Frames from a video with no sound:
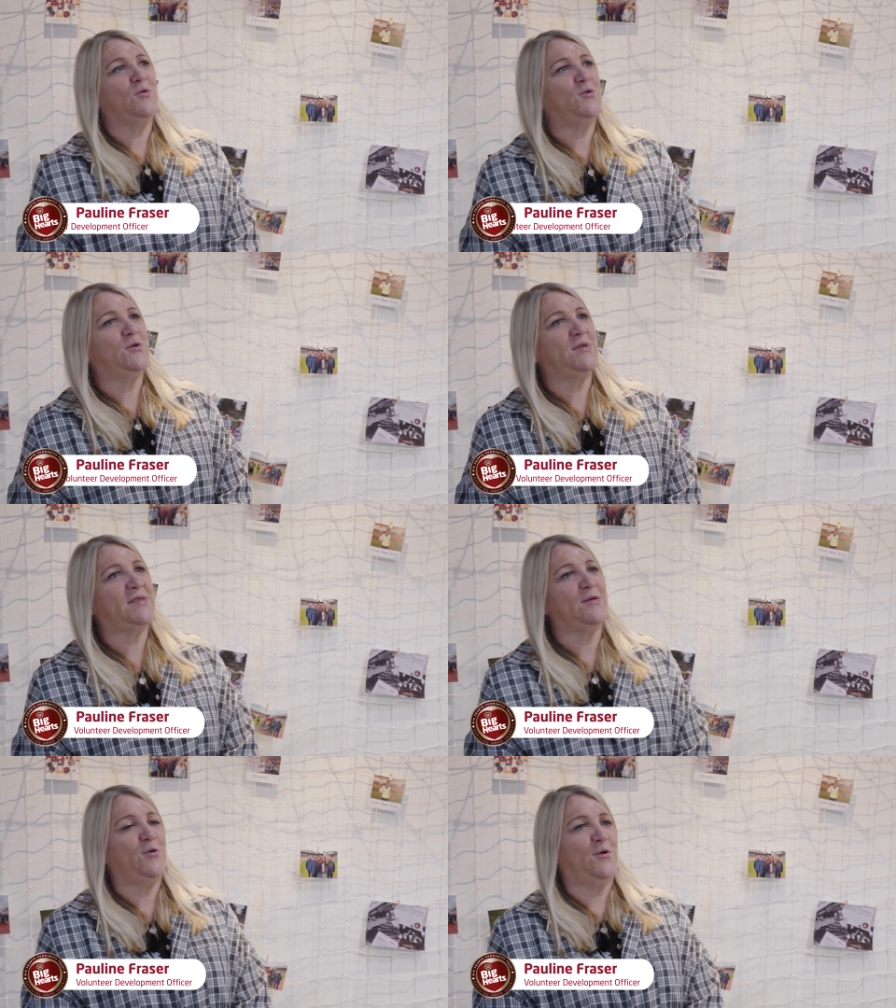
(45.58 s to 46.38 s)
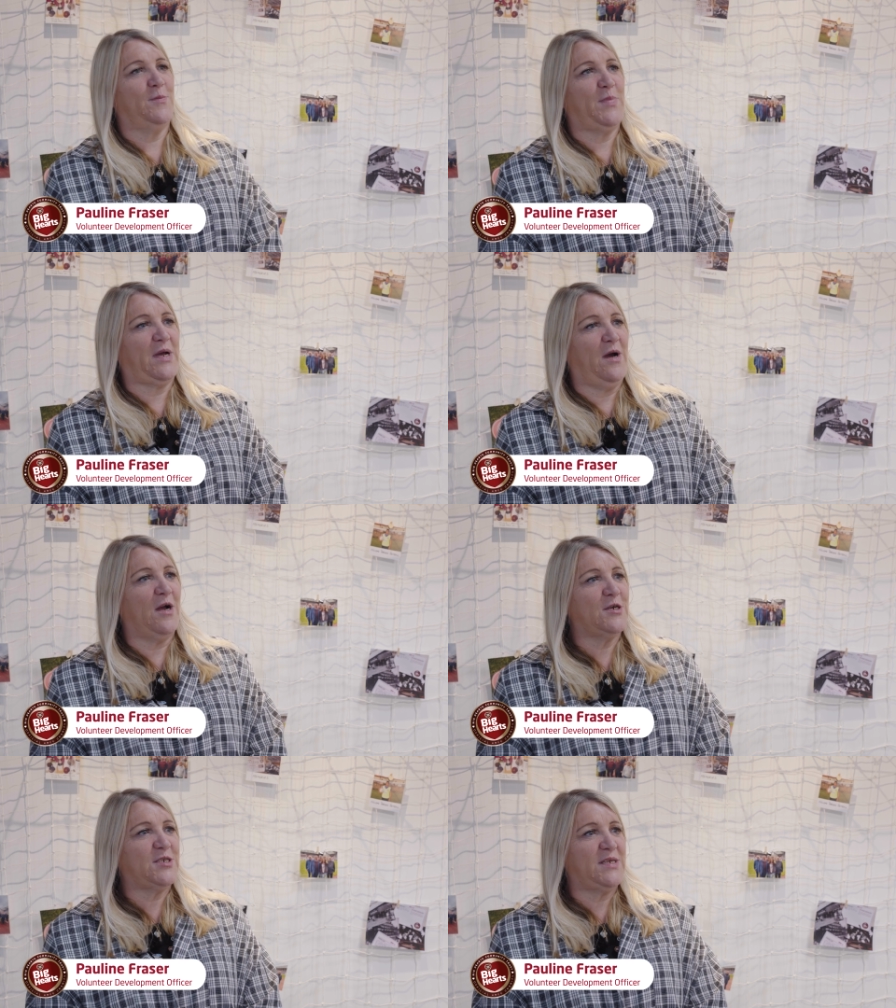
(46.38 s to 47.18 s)
was on Big
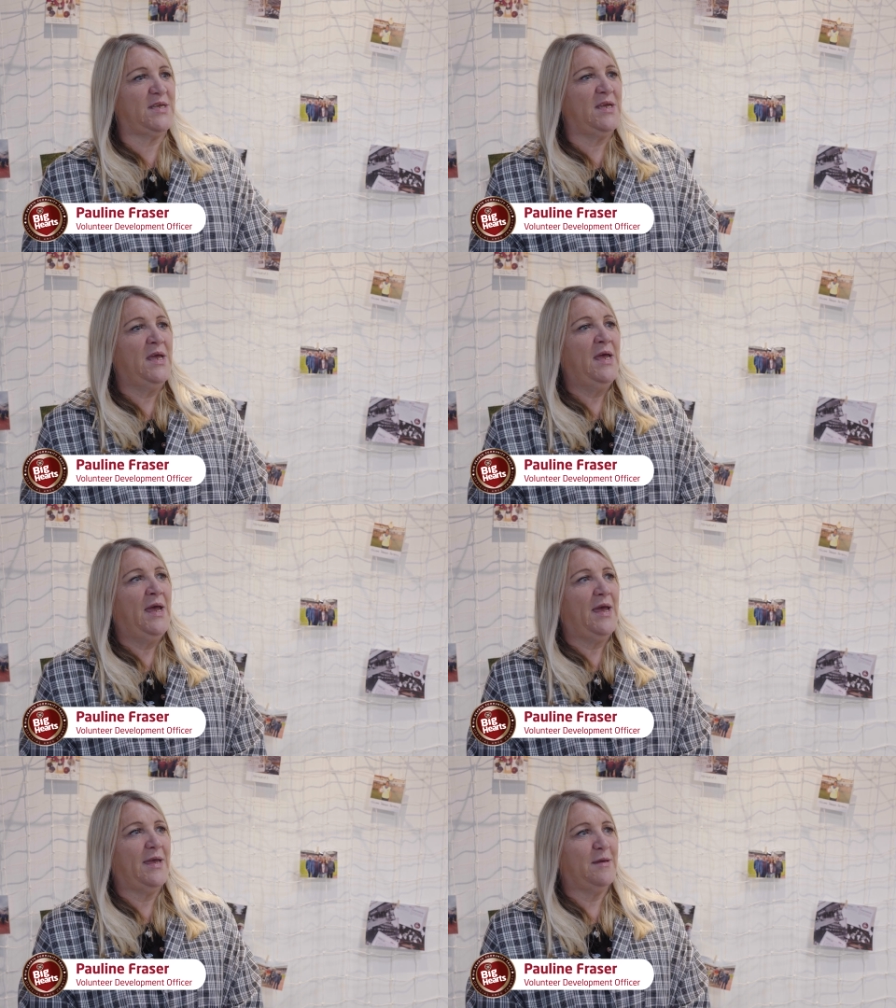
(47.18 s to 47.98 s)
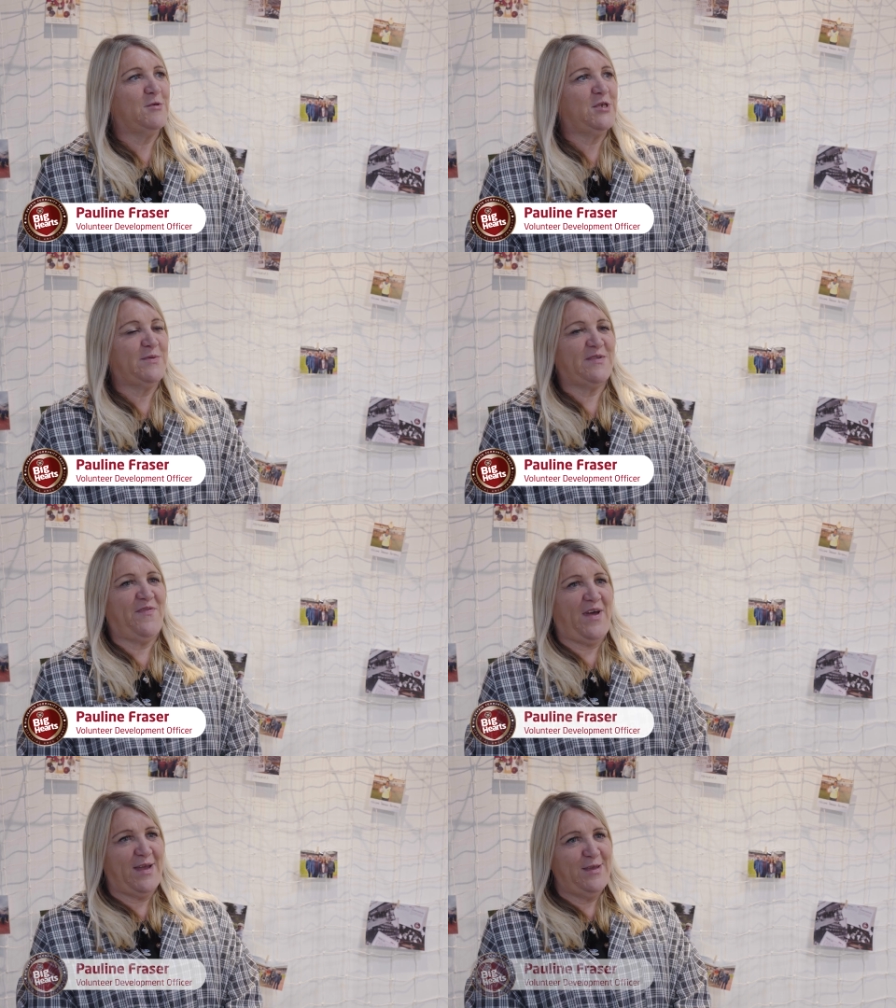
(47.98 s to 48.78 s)
Hearts Day. Um, she was
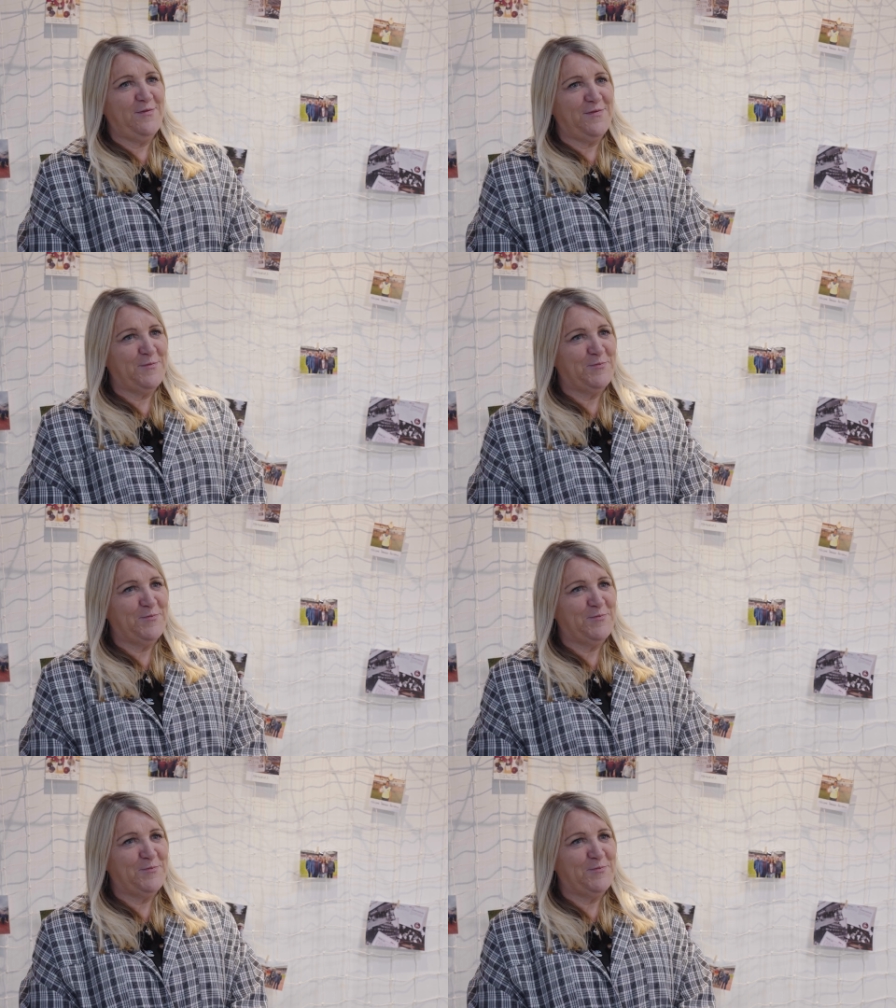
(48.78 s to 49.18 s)
five,